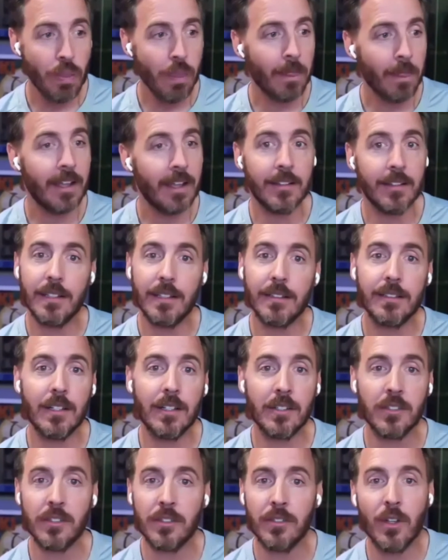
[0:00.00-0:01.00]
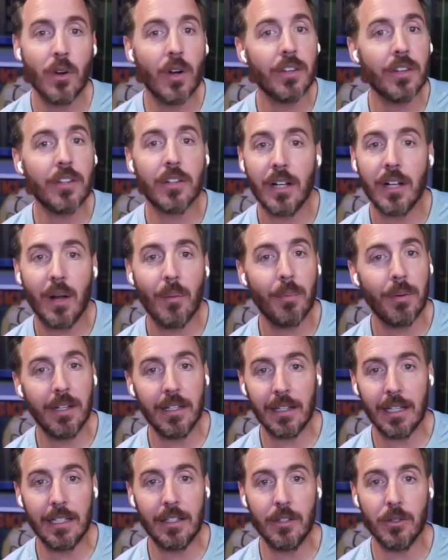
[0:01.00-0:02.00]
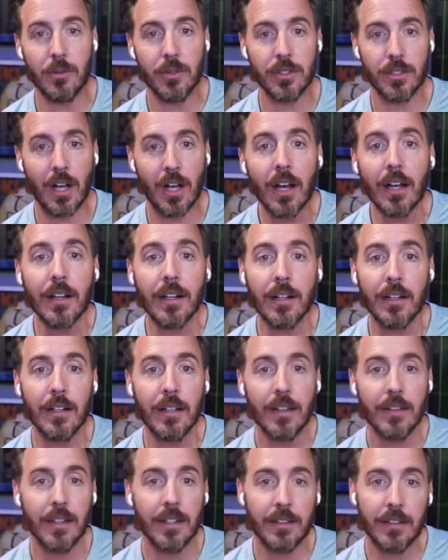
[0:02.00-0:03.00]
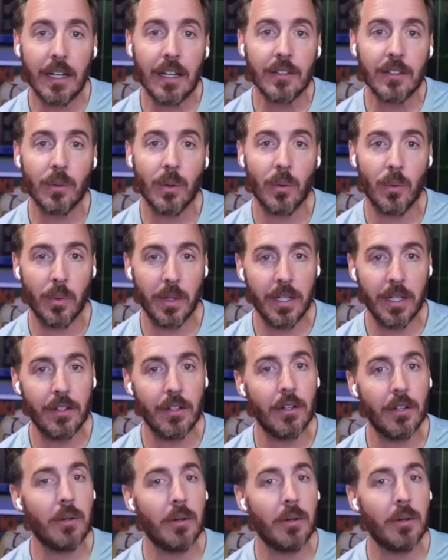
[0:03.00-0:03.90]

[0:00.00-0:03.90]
And since there's no other company like Usana that does what we do,